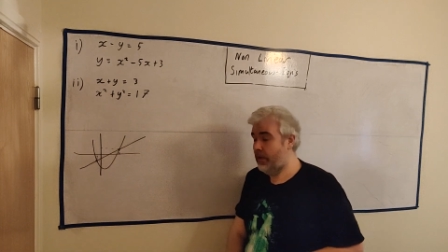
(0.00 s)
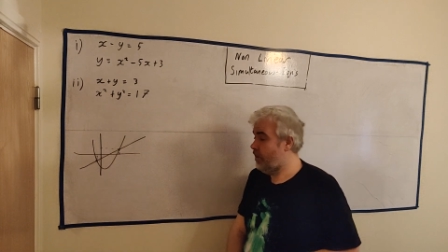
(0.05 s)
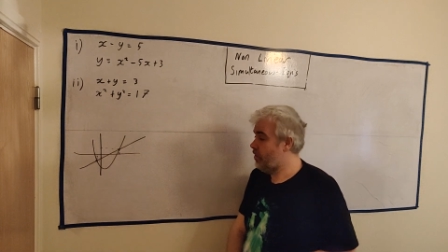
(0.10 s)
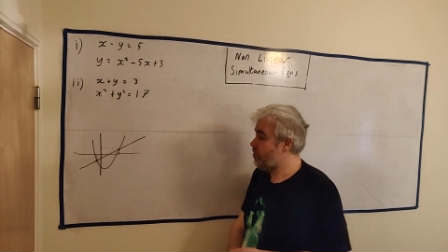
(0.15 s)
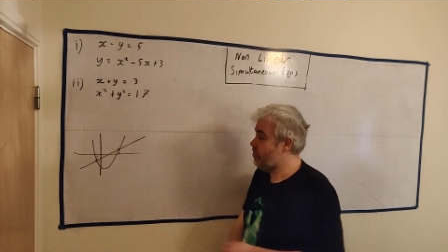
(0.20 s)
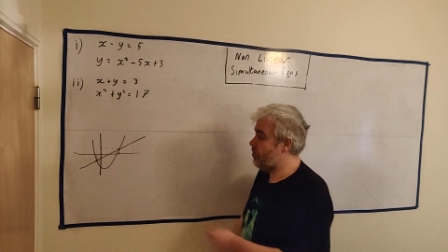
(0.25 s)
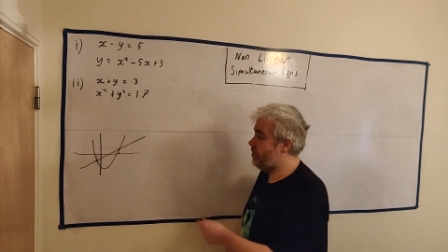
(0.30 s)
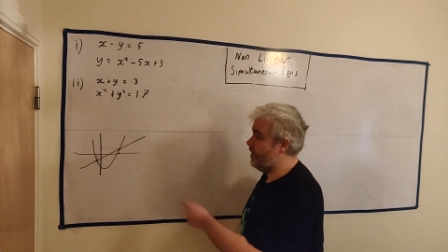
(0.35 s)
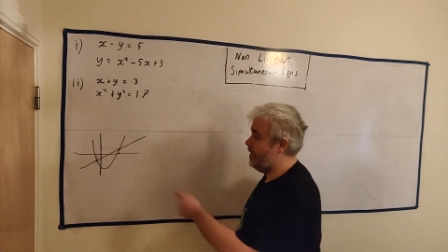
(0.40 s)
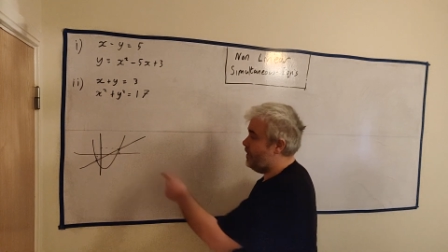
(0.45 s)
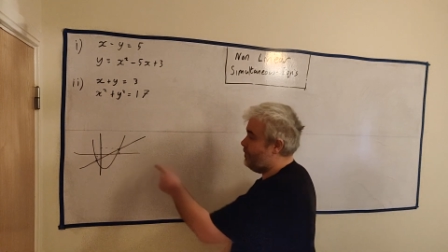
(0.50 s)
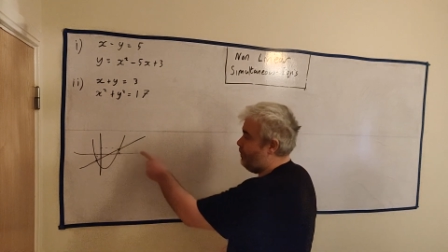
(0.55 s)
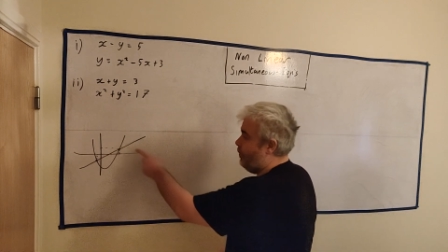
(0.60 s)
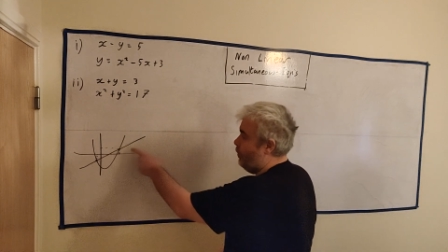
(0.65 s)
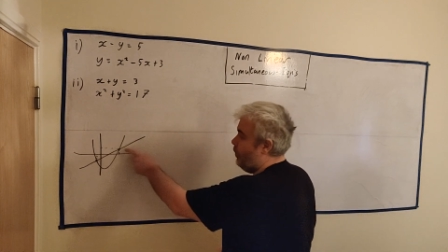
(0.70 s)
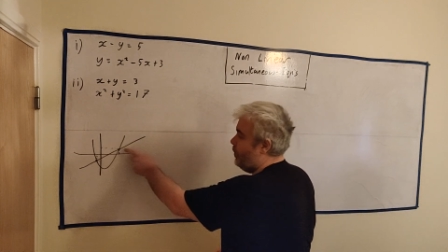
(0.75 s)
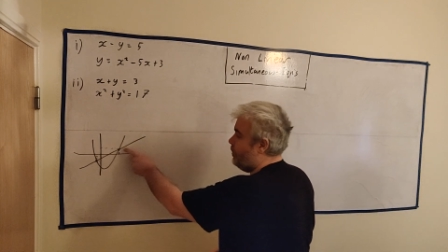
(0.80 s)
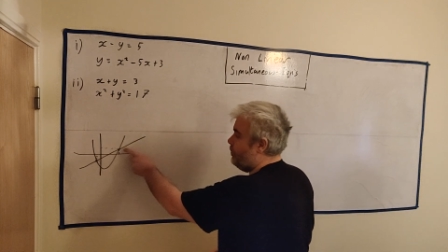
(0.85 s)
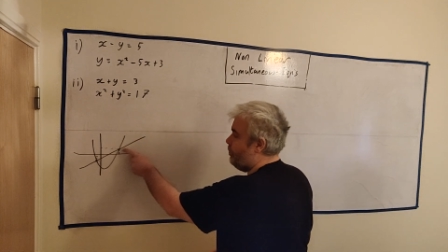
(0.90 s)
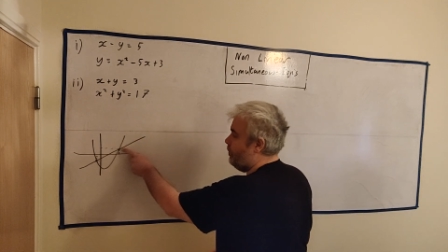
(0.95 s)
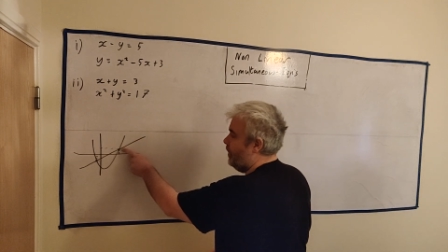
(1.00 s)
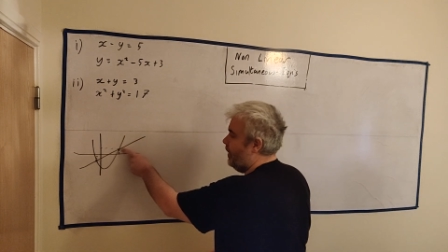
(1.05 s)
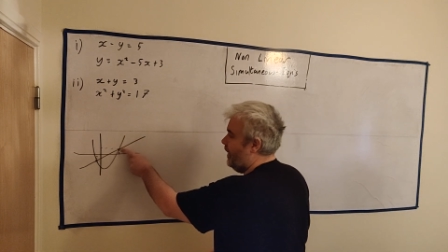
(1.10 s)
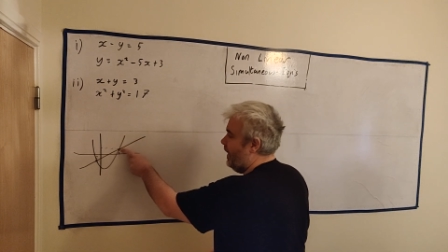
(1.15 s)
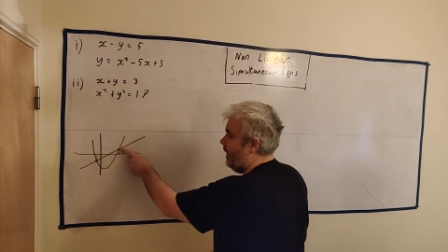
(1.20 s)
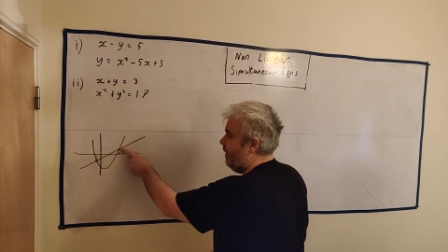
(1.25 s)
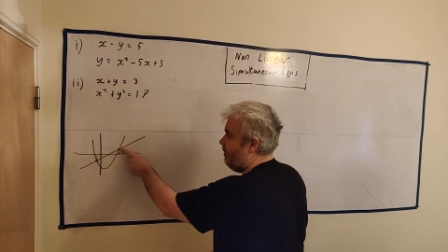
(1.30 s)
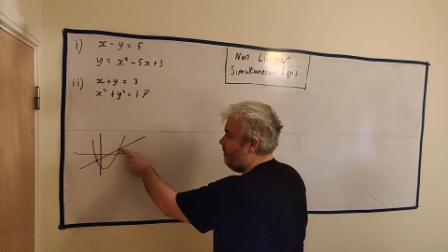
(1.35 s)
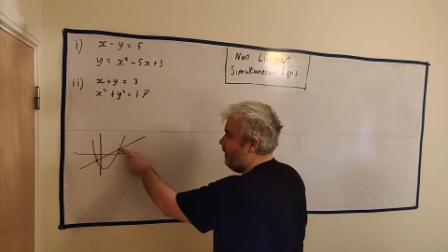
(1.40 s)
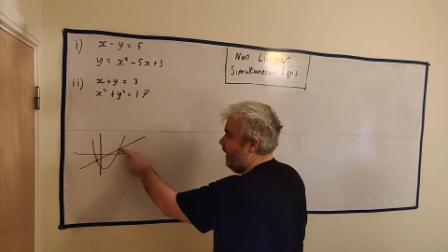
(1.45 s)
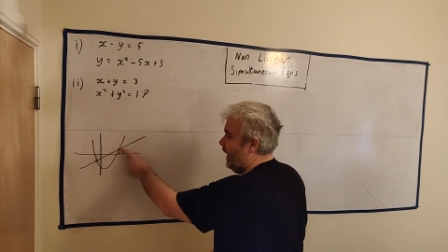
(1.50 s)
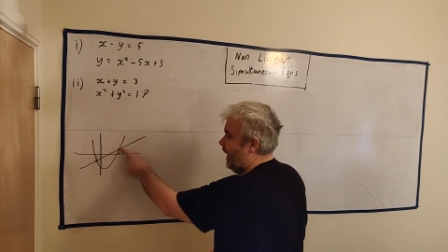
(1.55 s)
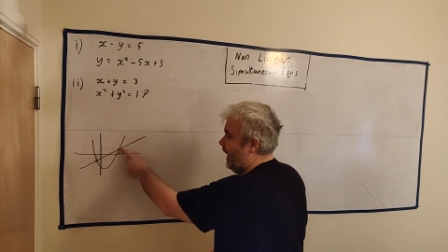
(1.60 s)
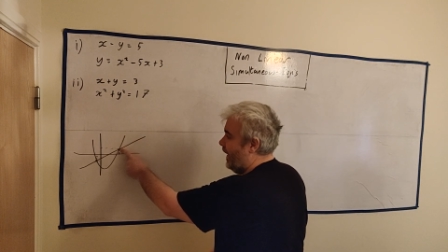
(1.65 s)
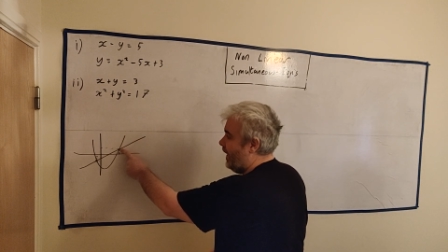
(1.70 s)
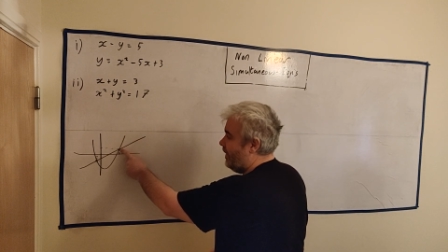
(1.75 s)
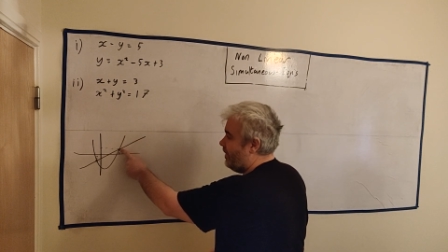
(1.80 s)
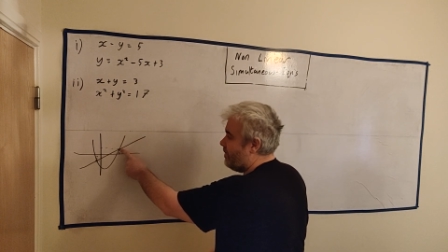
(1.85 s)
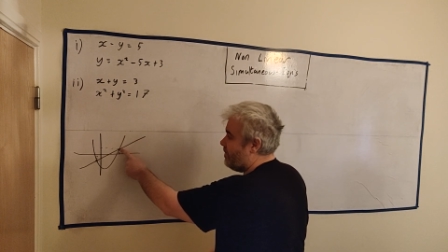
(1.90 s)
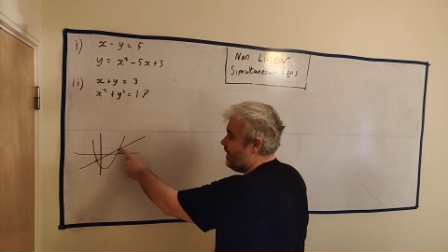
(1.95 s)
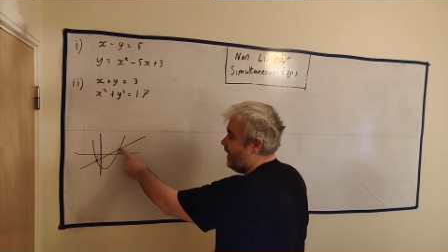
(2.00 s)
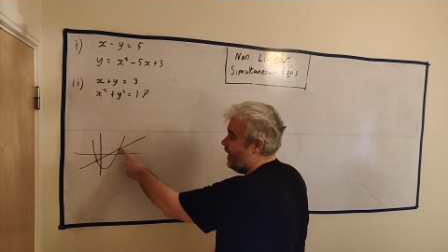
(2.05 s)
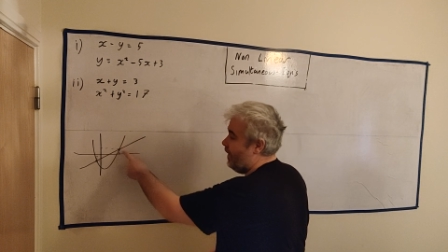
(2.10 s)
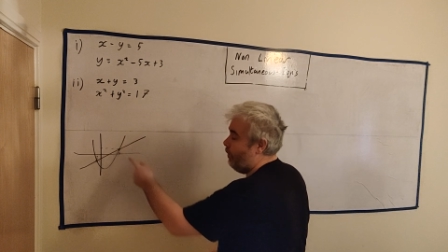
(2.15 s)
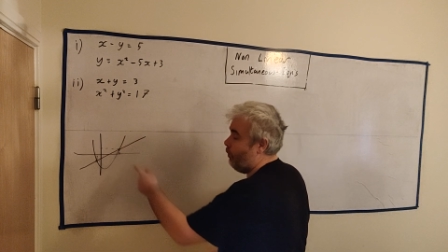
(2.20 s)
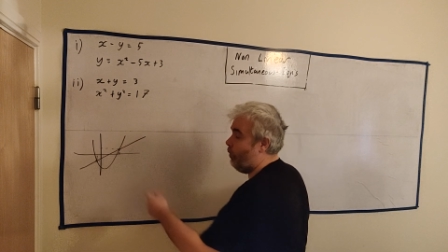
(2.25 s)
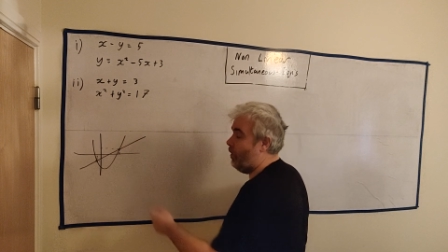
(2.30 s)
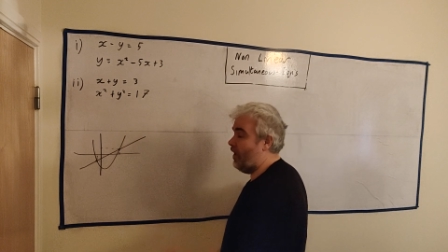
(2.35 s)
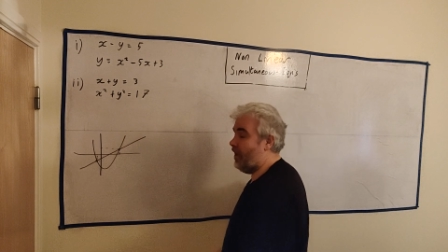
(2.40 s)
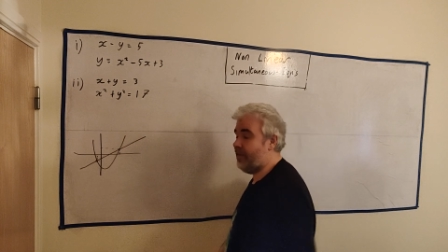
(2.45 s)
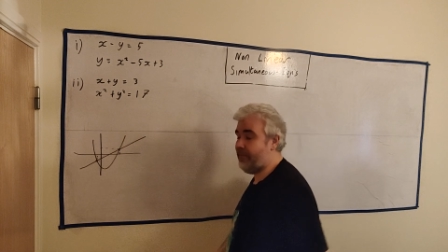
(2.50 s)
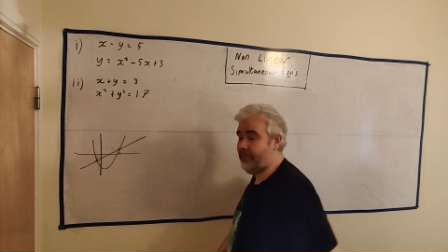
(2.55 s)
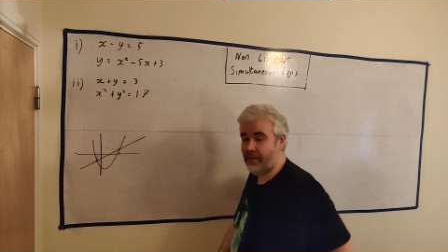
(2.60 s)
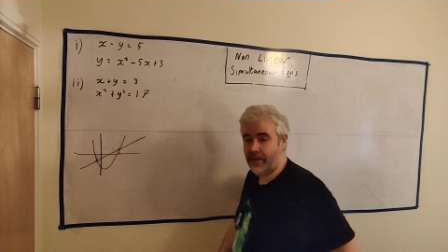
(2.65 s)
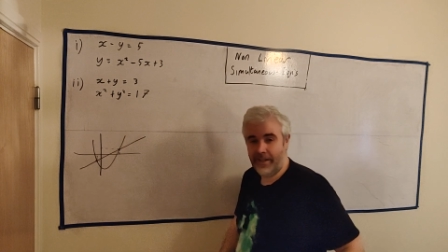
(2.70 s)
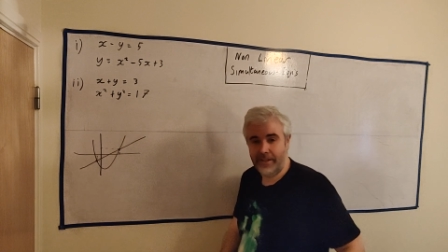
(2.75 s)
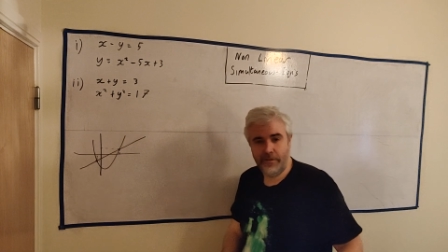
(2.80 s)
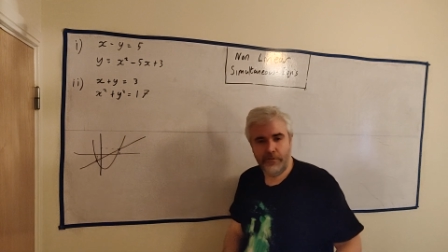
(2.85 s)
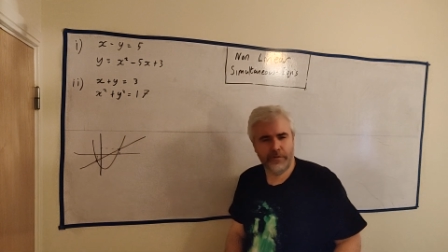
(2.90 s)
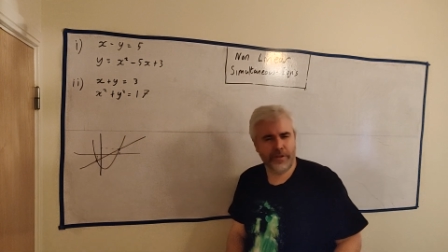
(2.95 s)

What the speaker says: So this point will have an x and a y value.